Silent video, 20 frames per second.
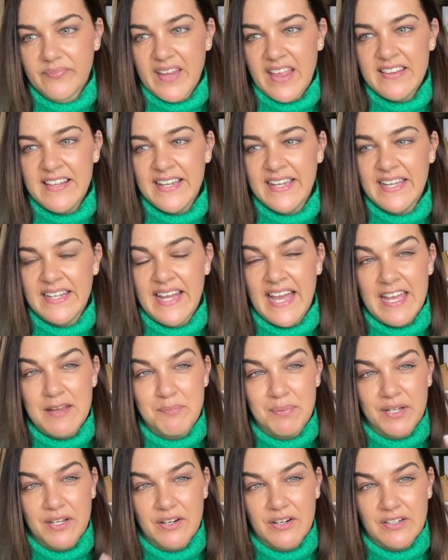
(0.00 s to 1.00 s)
like an
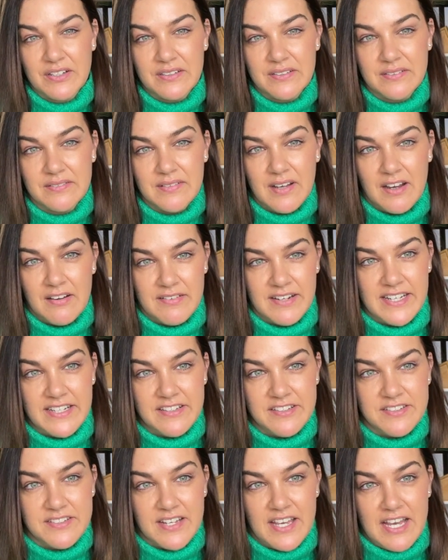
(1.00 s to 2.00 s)
apricot
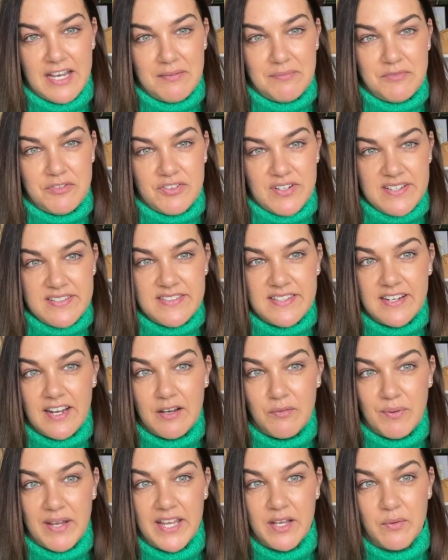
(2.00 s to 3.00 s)
orange dress that I
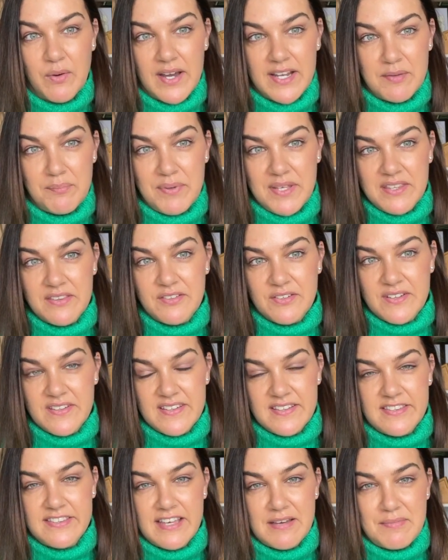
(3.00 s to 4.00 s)
wear quite a bit through
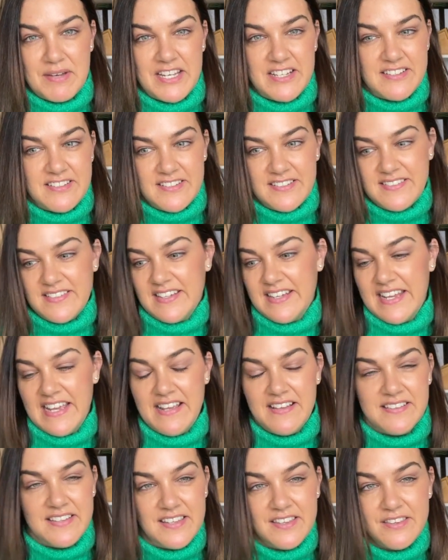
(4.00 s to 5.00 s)
the summer. It's just an easy